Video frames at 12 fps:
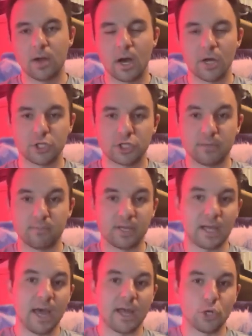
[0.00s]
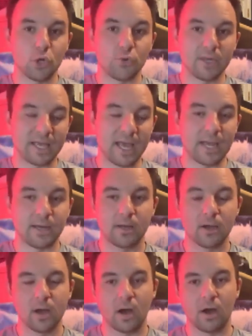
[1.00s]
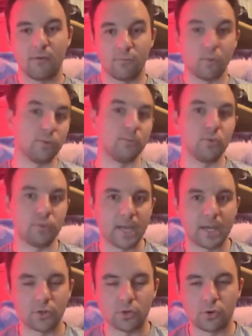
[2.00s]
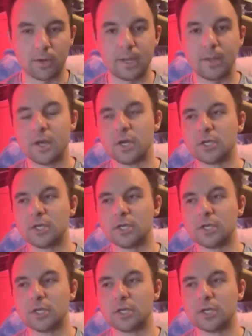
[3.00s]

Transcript: uh, Ping had no negate uh, for the Yan Curry.